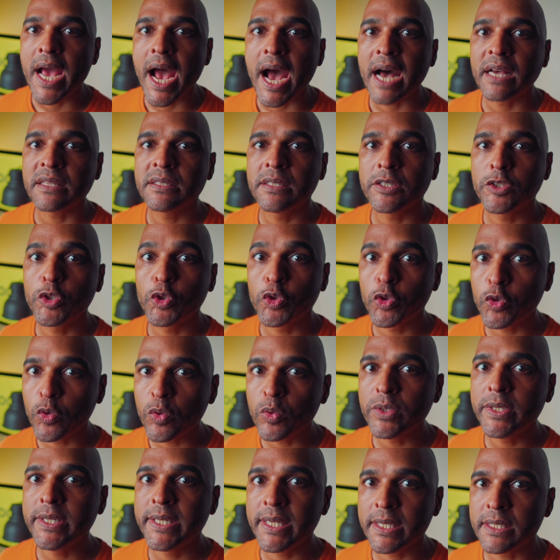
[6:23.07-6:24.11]
As a true
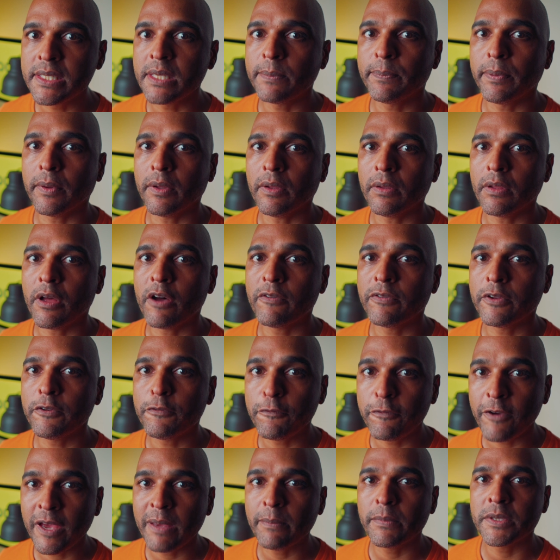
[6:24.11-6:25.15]
disciple of
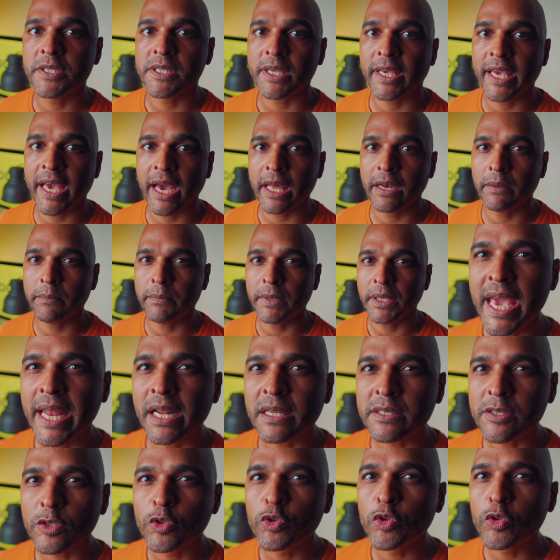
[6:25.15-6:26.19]
UNFAMOUS Academy and
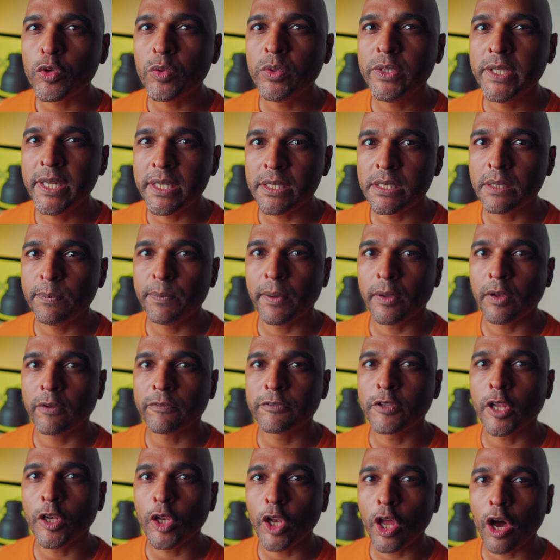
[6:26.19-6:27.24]
as a true disciple of
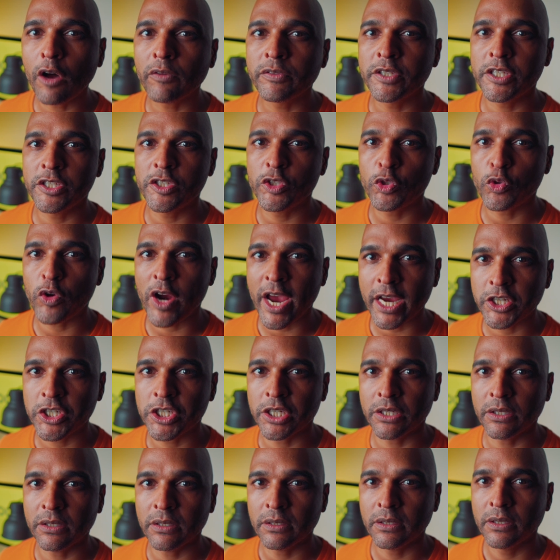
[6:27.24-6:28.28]
the law of
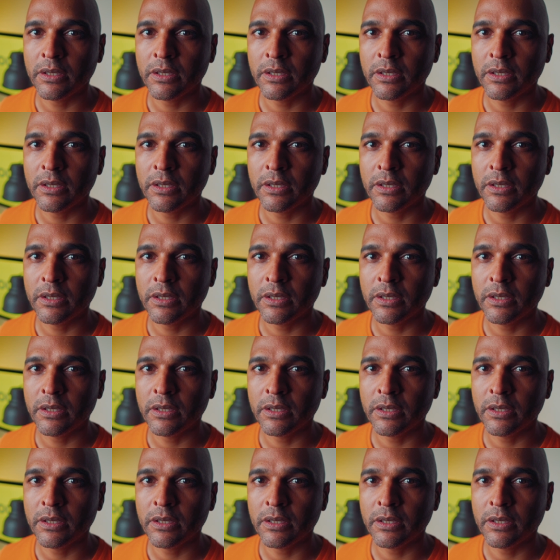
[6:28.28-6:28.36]
distraction,